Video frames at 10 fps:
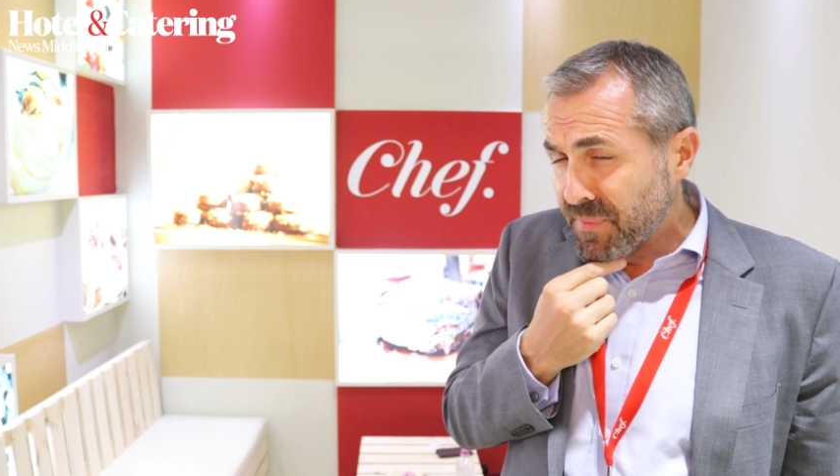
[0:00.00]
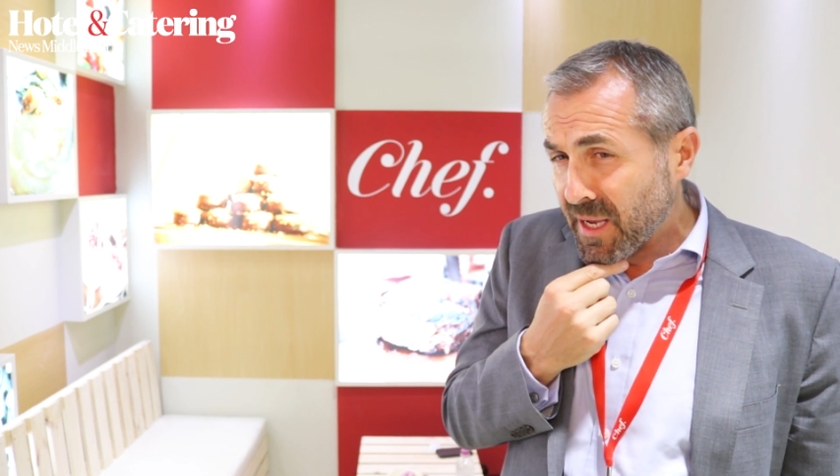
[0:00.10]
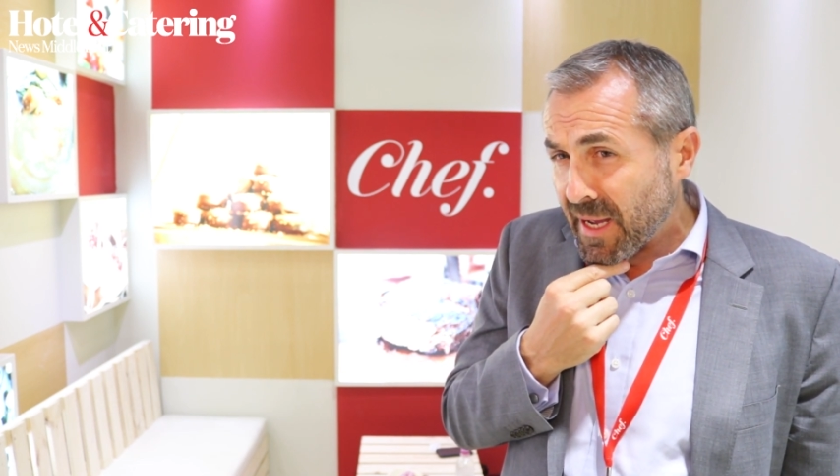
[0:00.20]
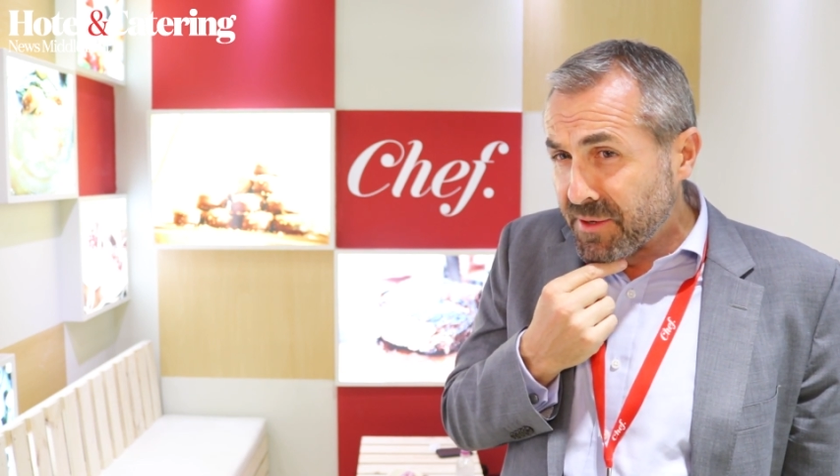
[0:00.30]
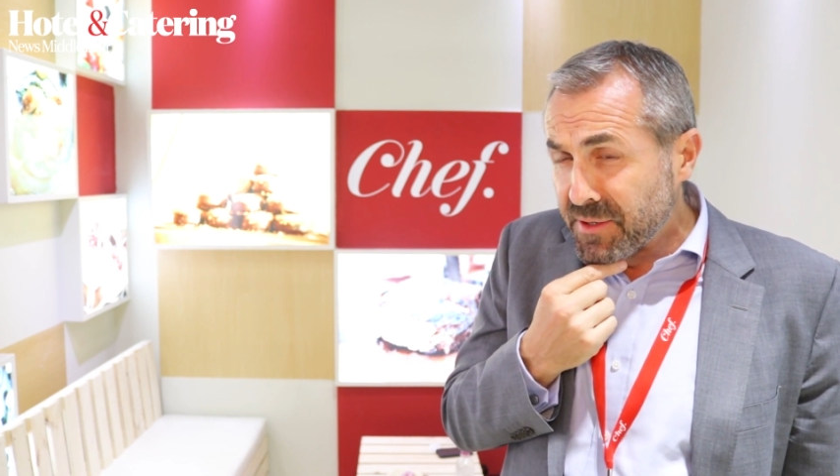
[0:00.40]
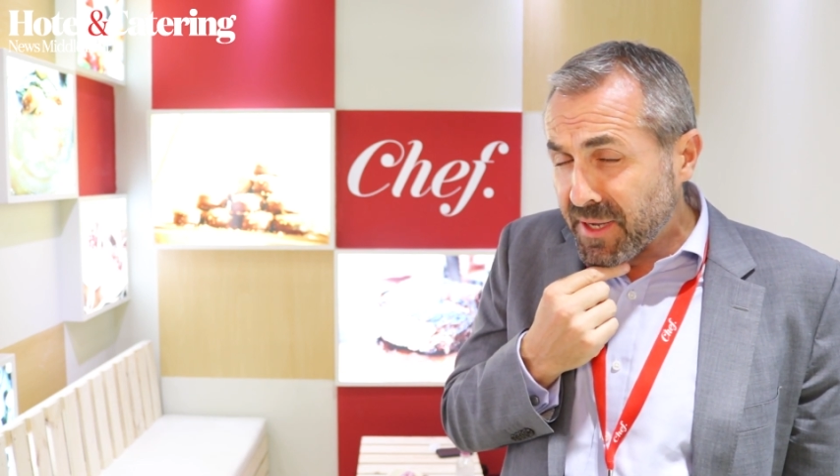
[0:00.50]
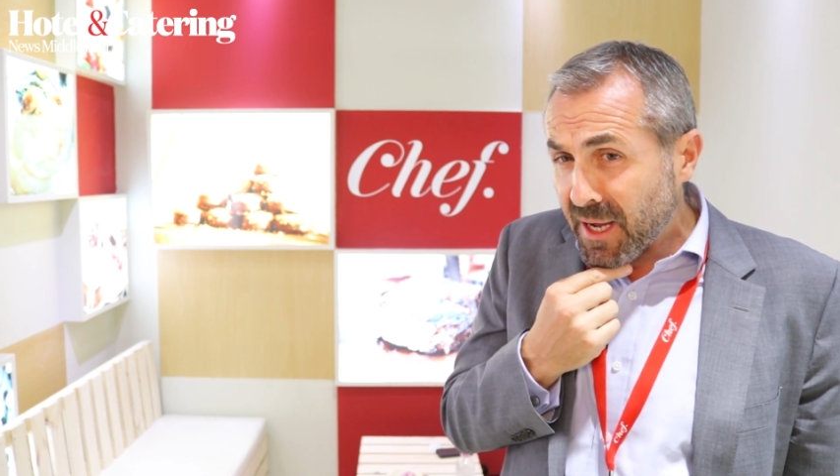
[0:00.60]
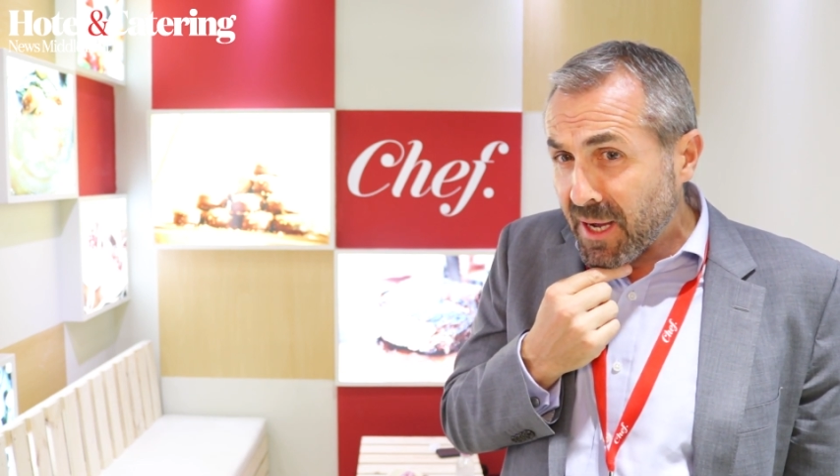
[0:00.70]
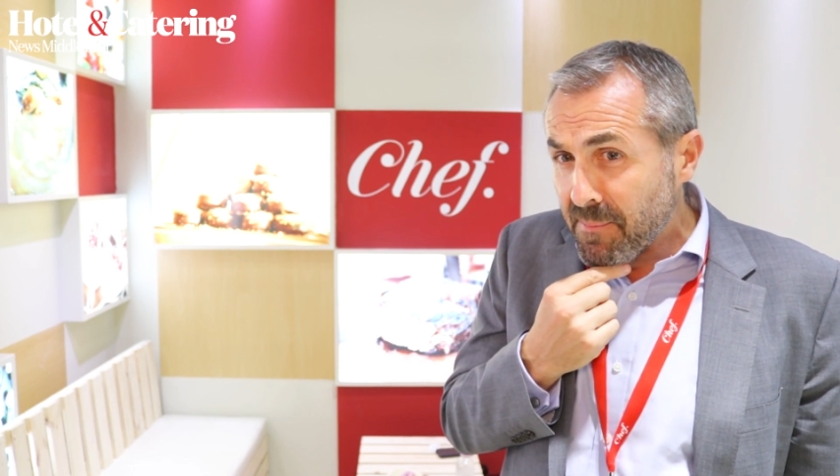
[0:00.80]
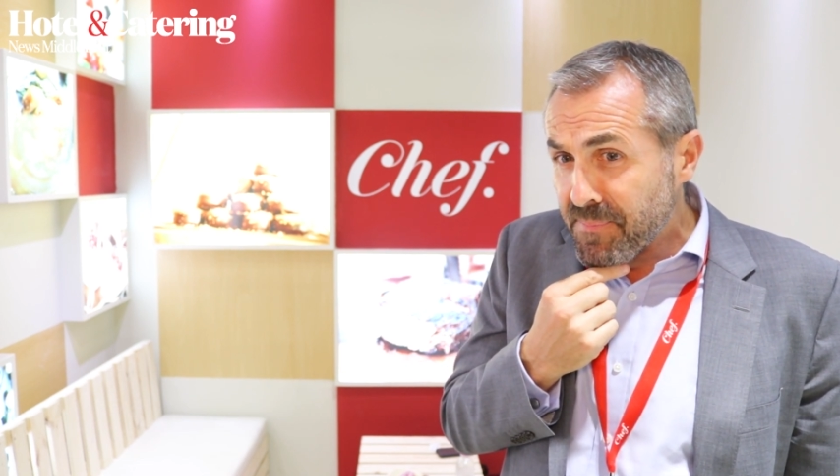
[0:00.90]

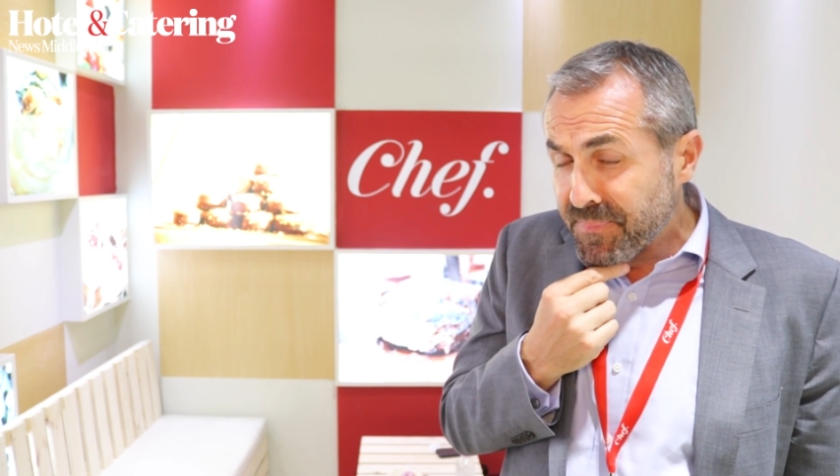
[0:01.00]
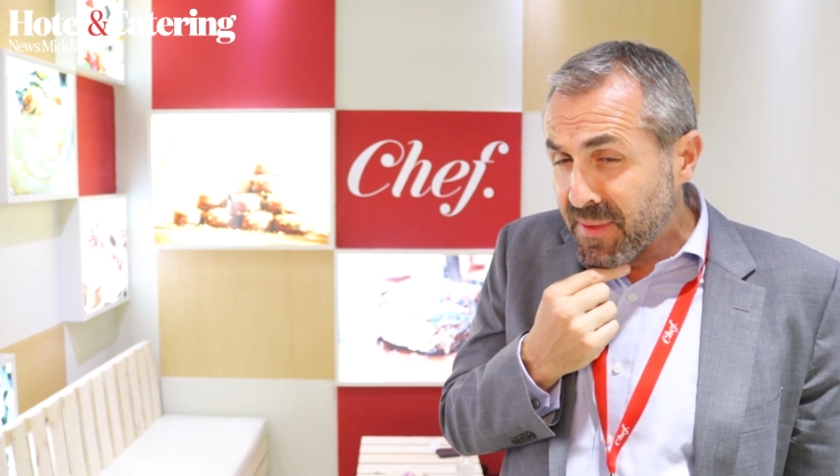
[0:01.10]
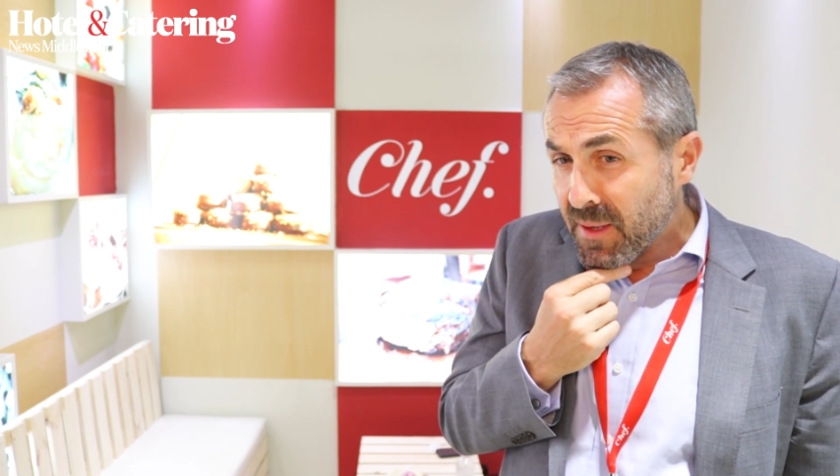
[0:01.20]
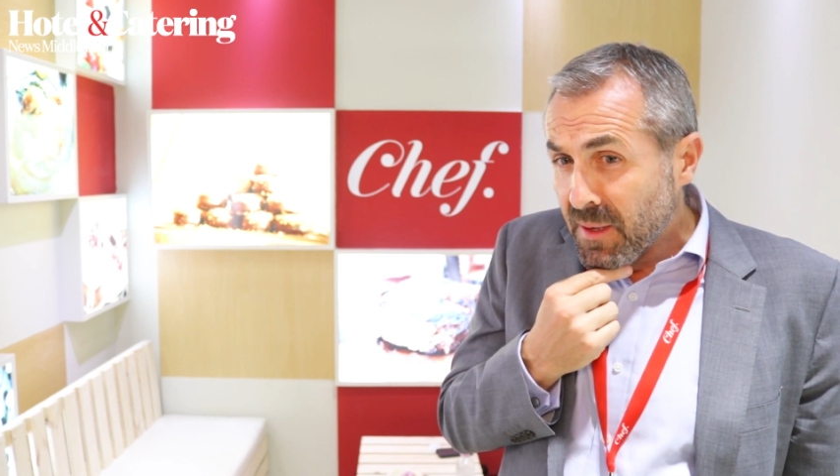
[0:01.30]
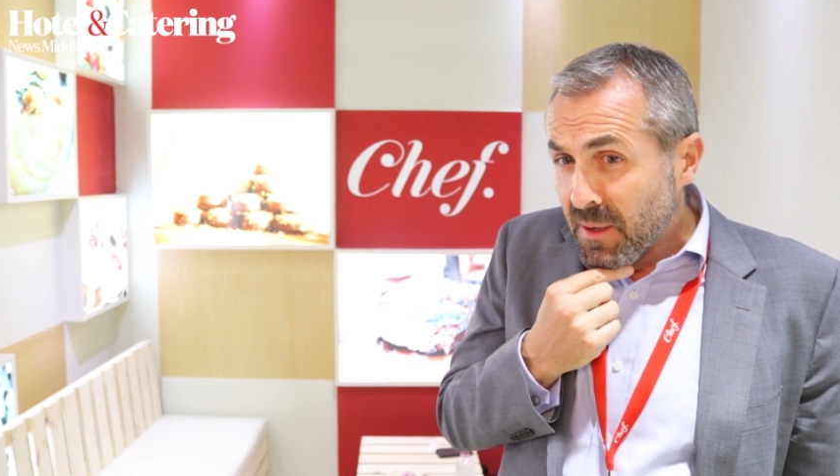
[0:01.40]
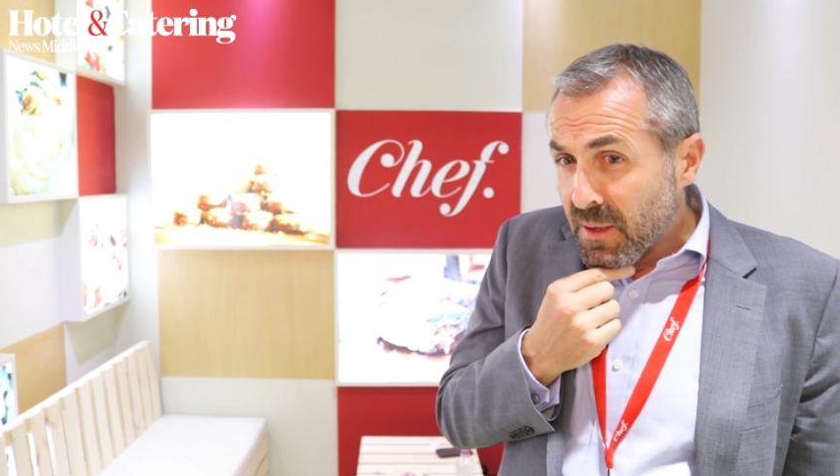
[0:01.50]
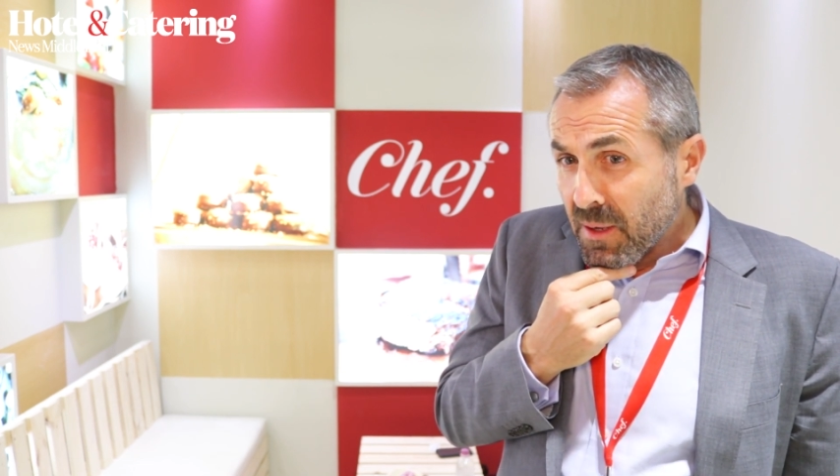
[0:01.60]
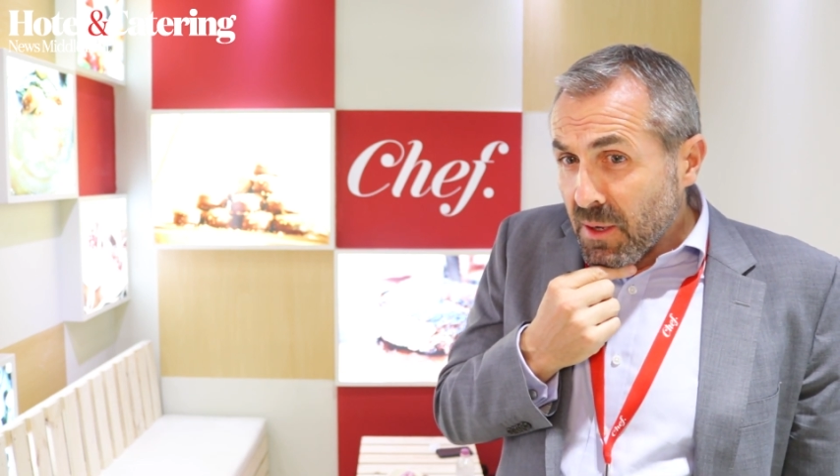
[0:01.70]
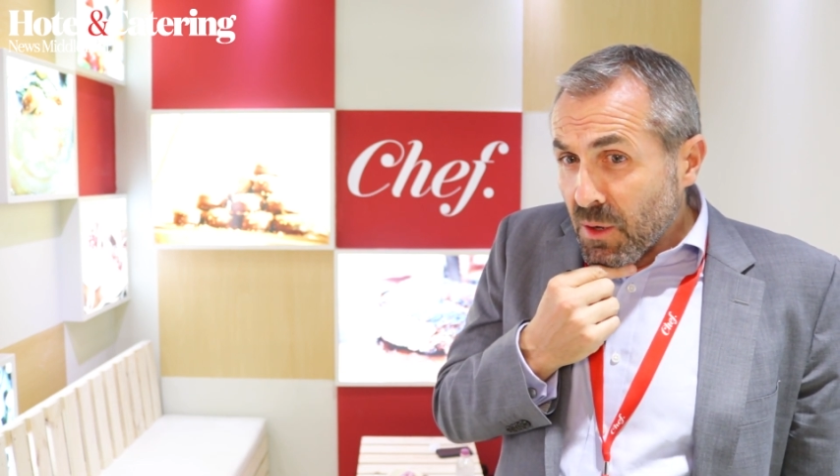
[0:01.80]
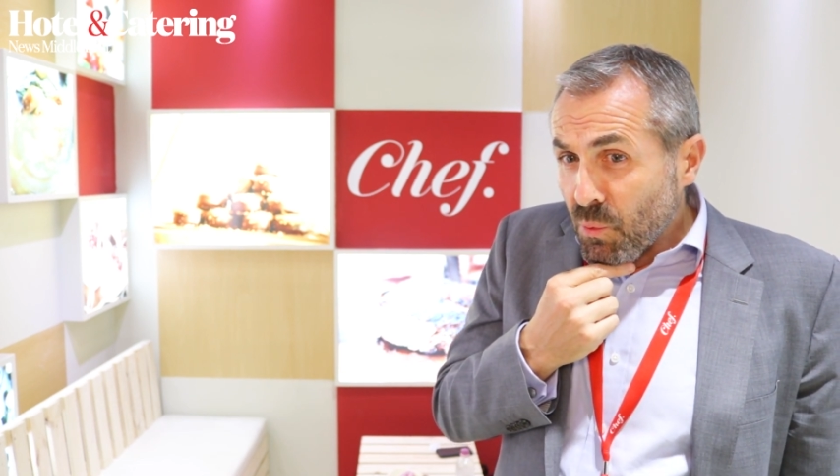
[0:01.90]
And
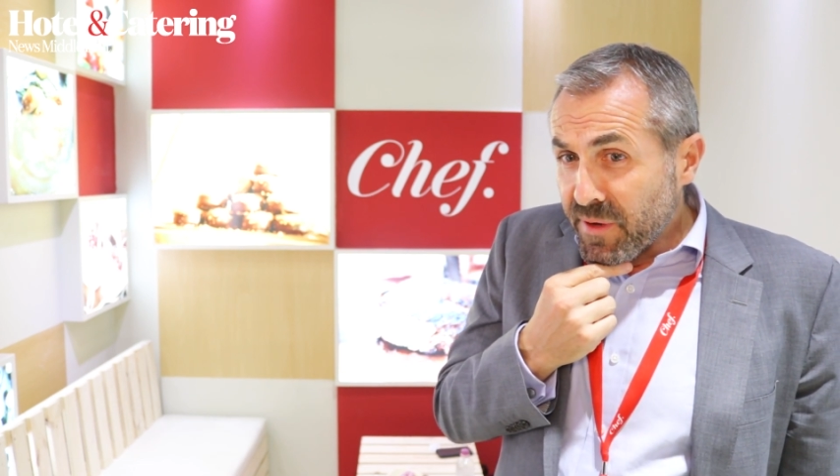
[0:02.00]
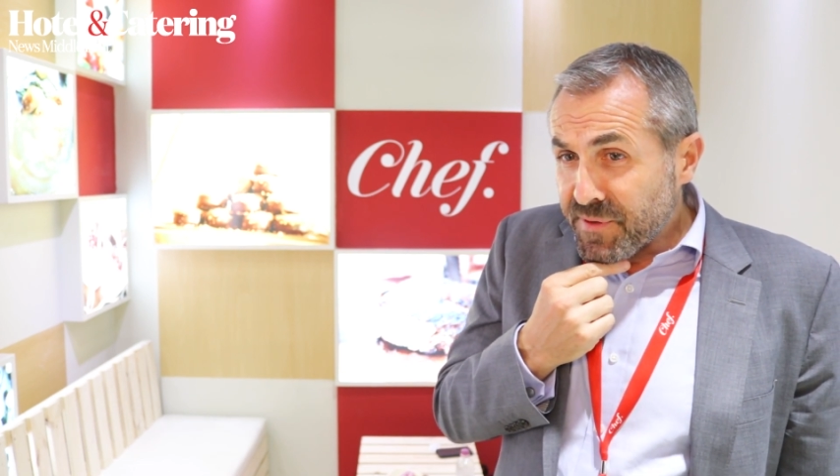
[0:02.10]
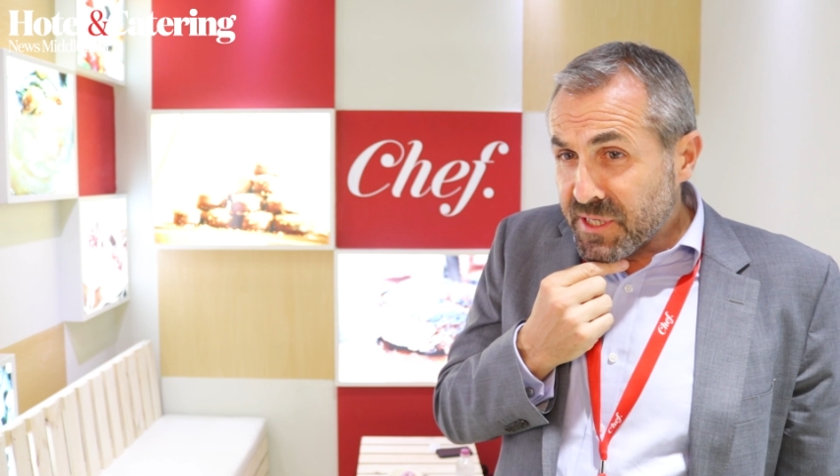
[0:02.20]
we've